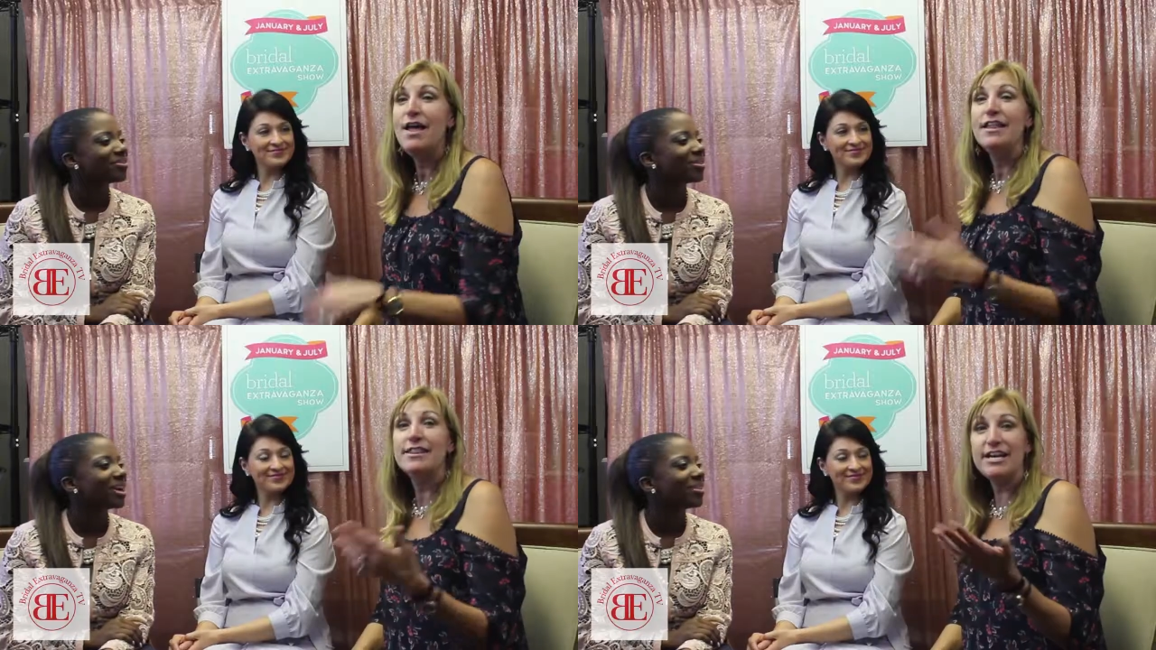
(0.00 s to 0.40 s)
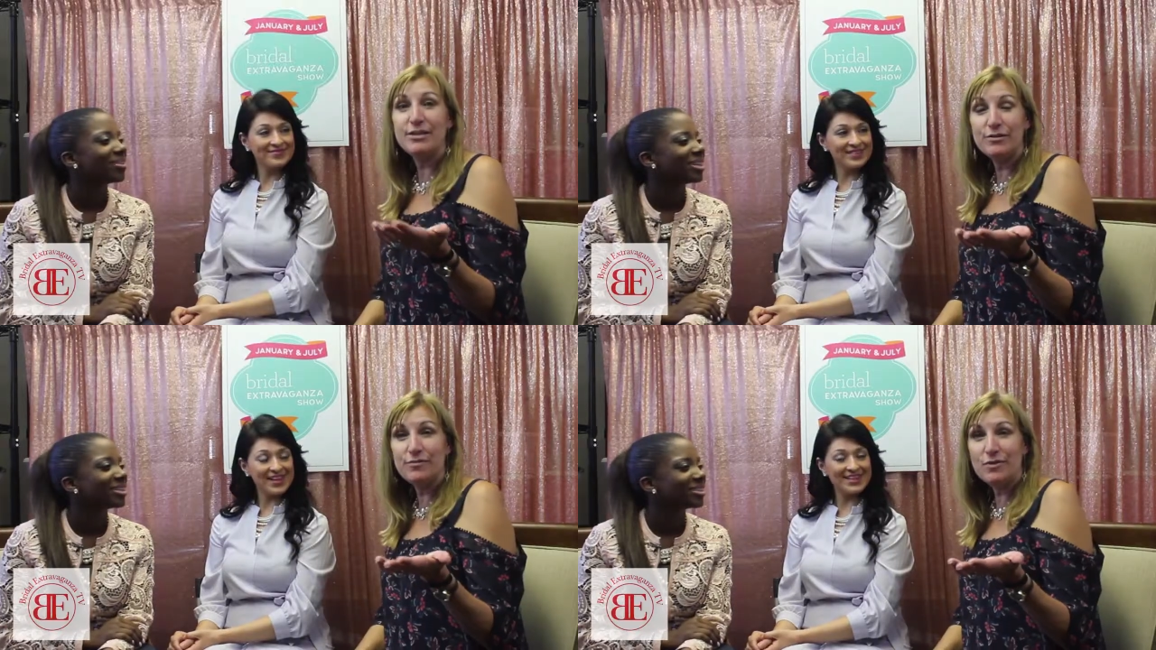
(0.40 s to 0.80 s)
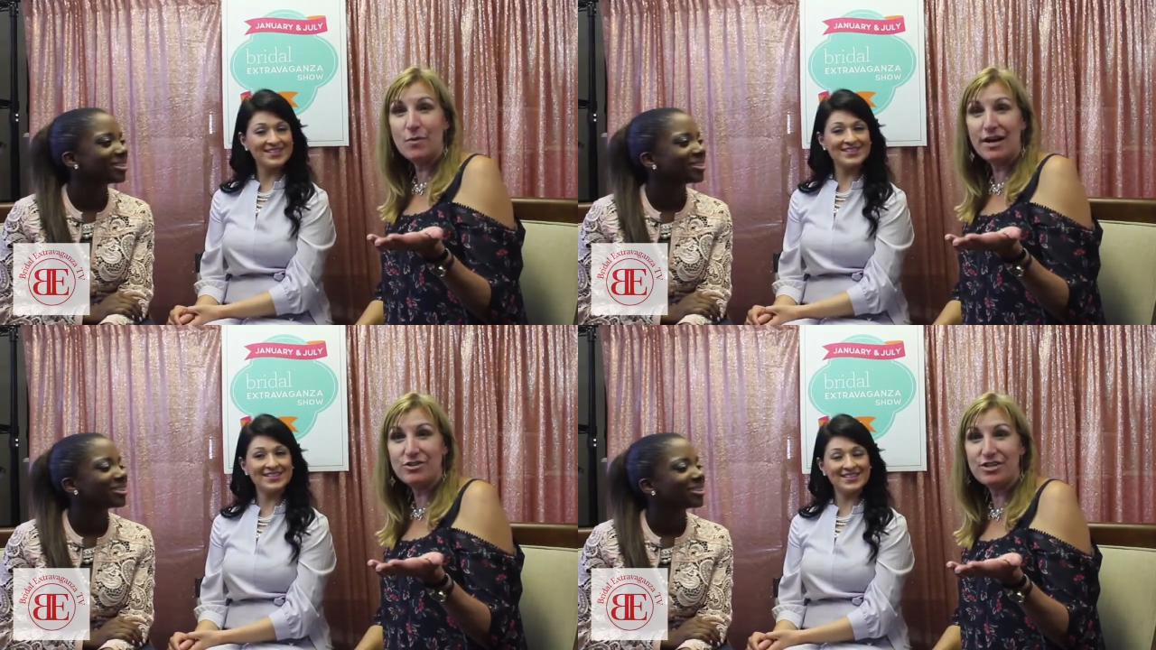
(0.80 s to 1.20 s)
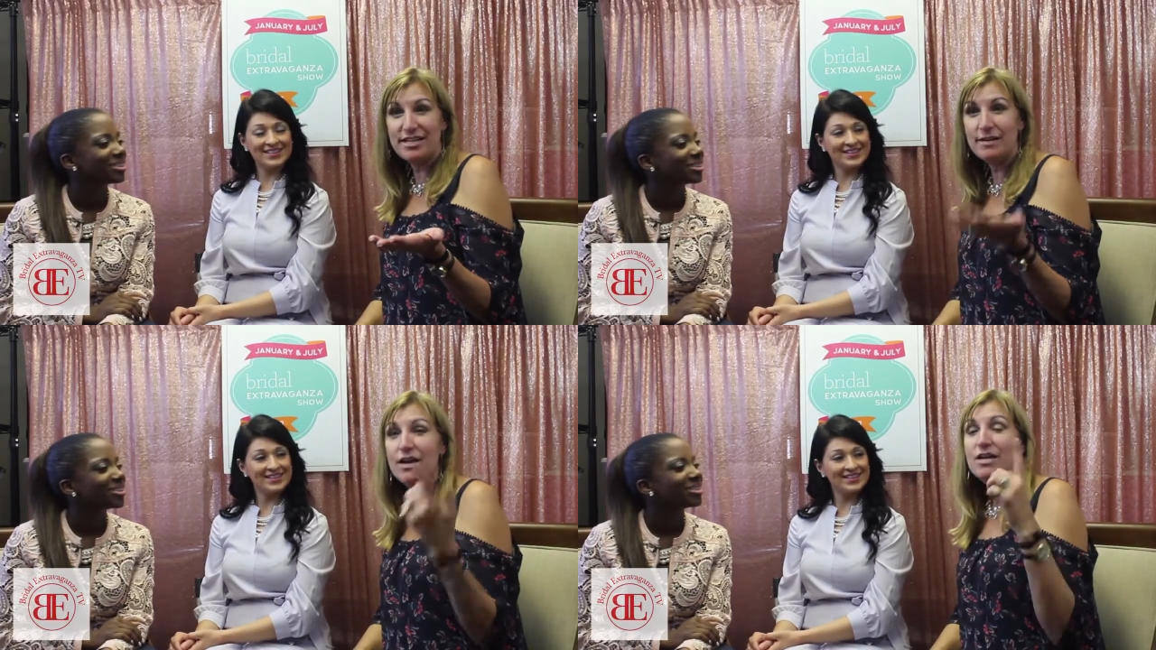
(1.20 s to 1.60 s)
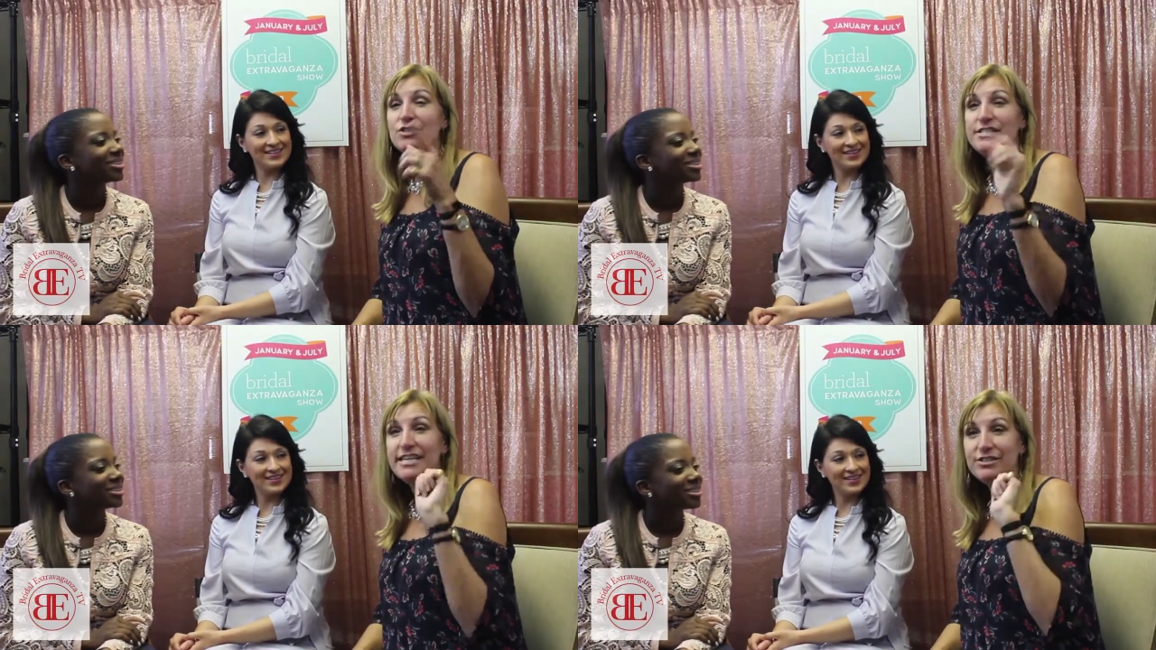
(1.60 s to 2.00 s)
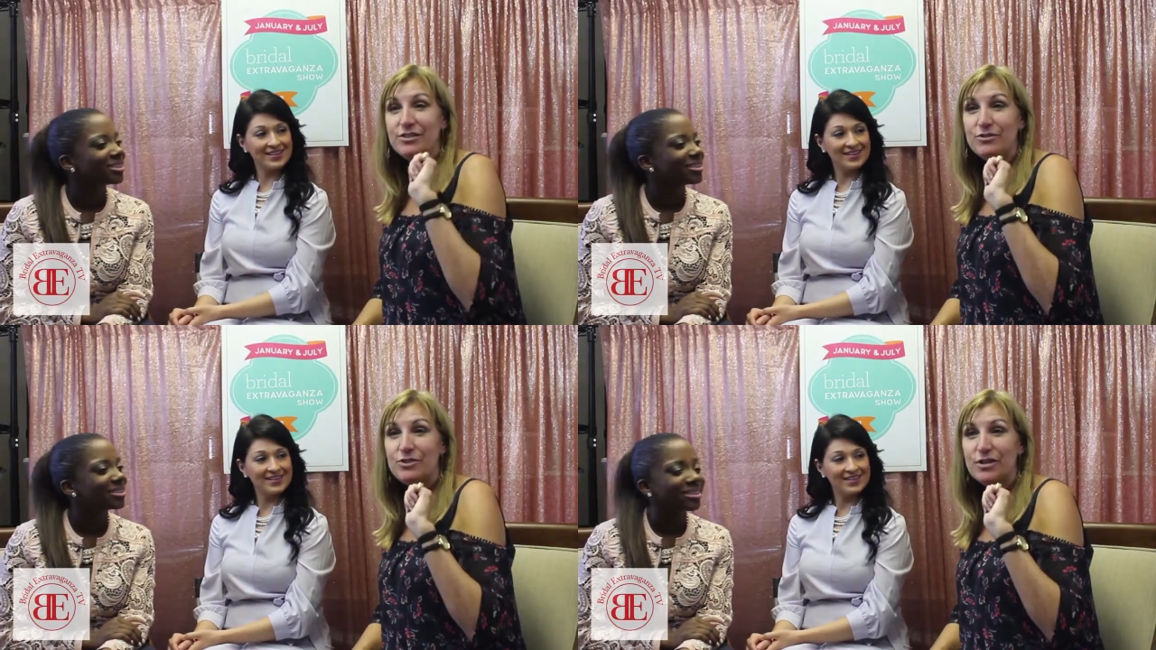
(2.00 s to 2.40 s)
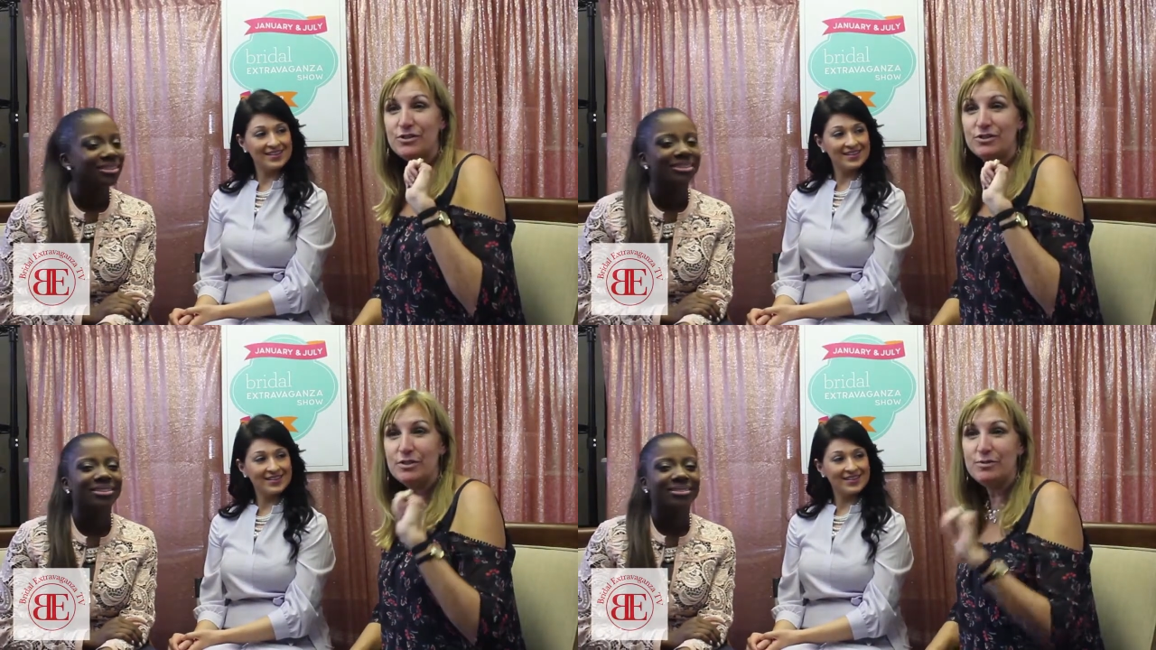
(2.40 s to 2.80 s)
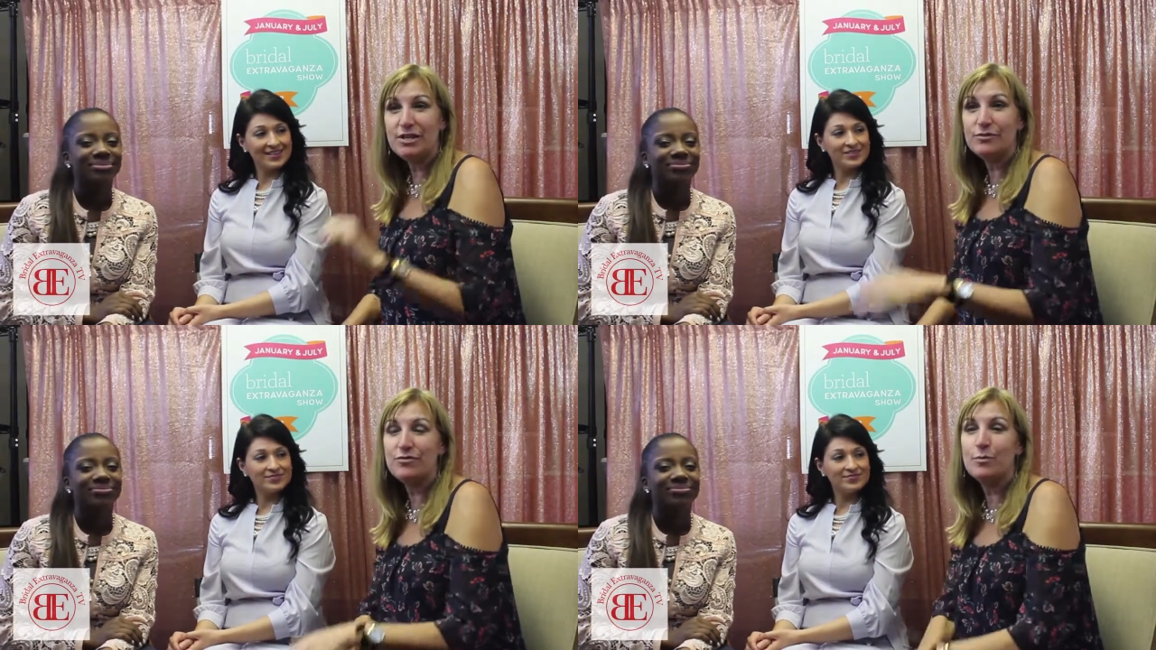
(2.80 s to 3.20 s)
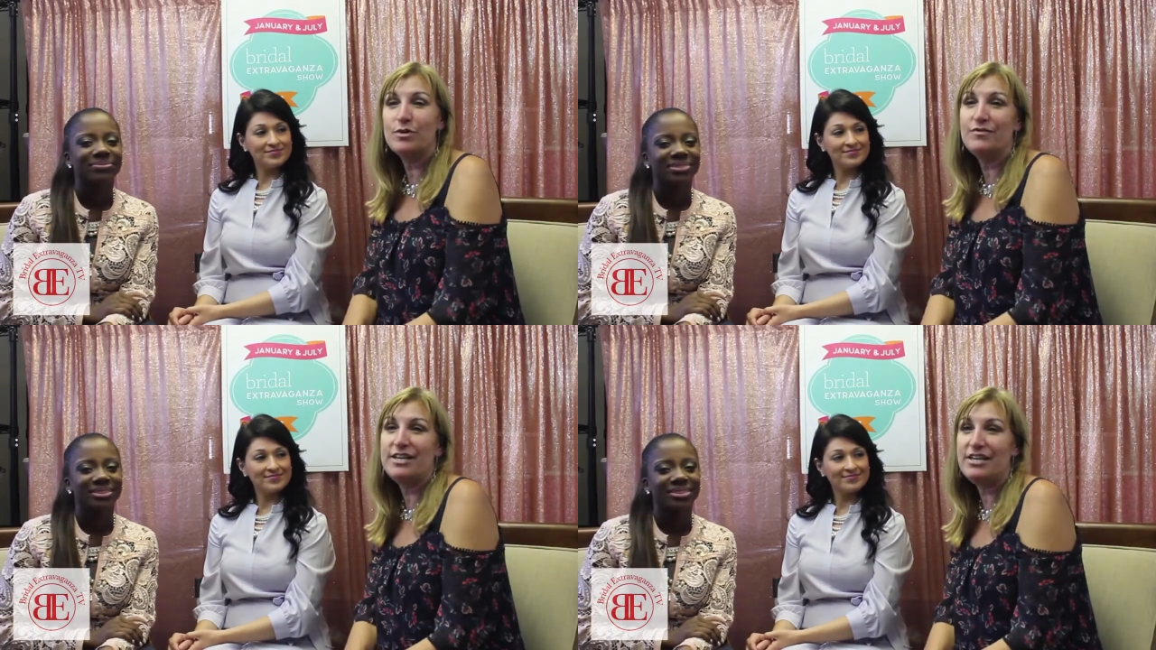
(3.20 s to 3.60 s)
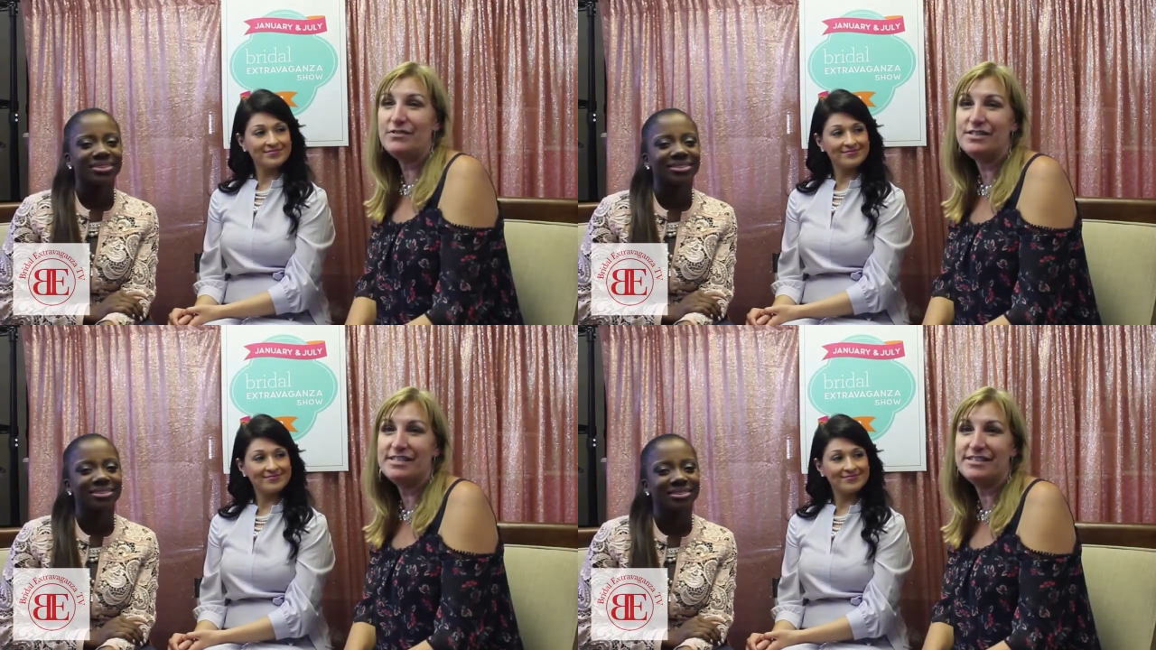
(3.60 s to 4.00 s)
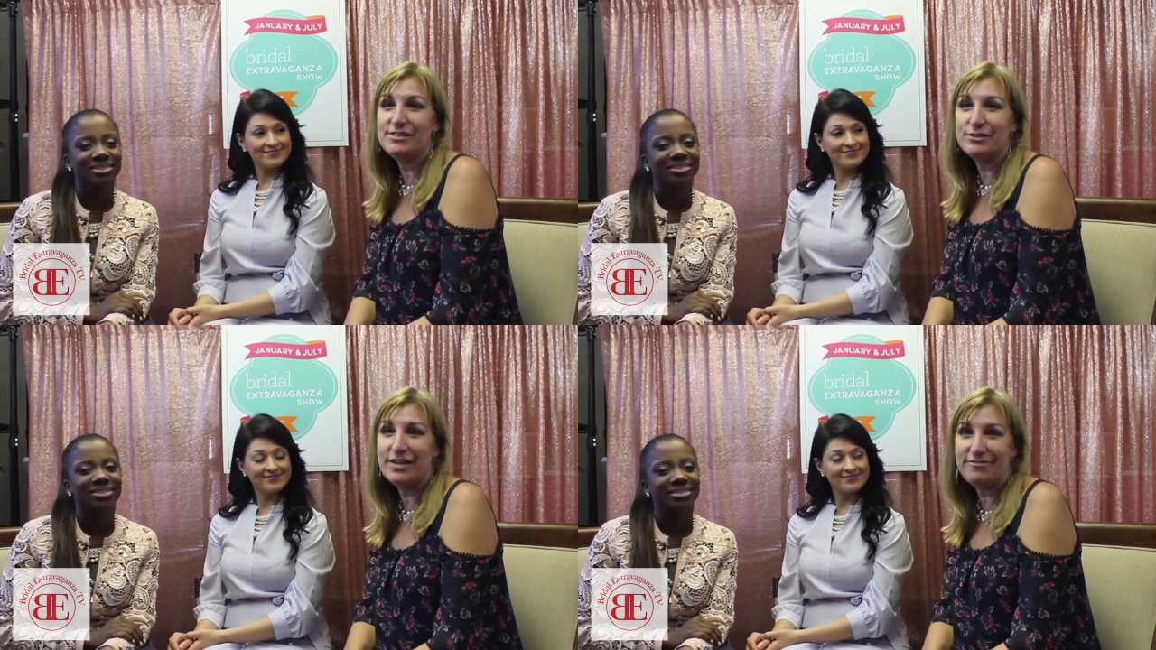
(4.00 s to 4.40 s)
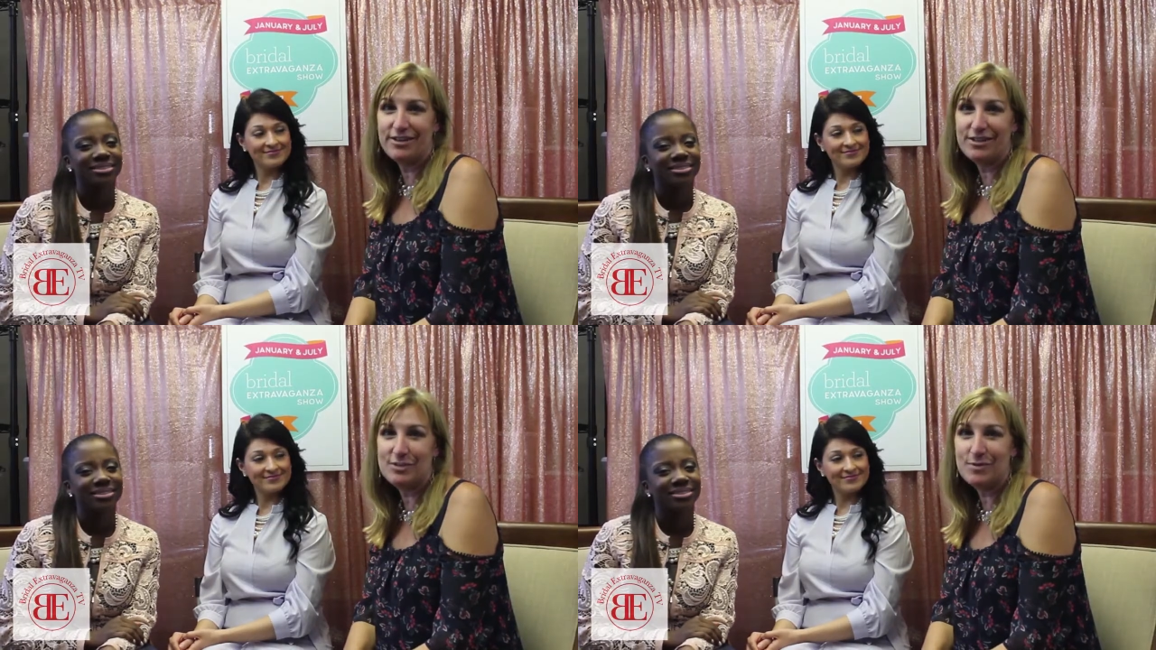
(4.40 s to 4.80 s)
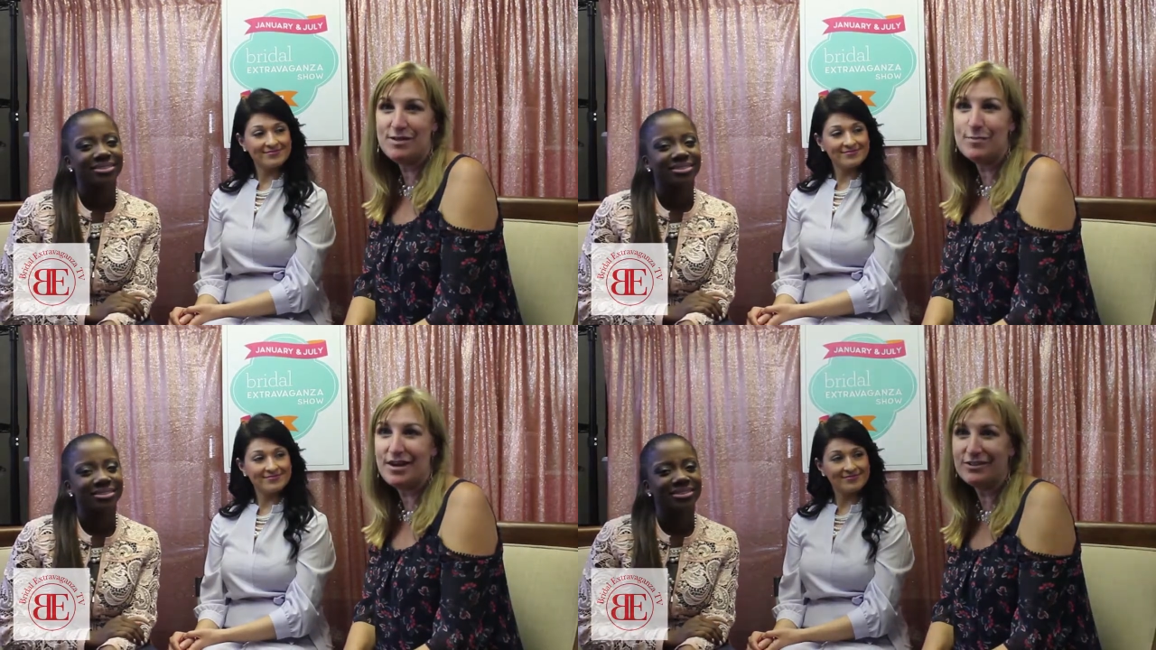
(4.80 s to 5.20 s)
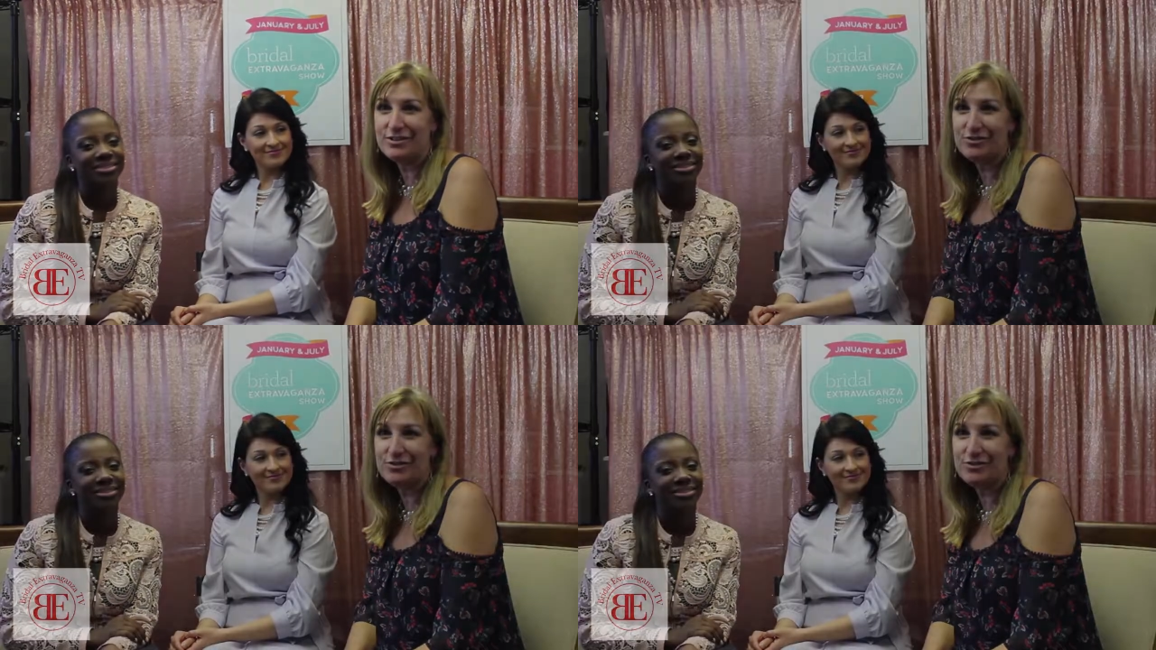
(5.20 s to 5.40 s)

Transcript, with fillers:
Speaker 1: for, thank you for watching. Stay tuned to our YouTube channel for more videos. This is Lorette Veris with the Bridal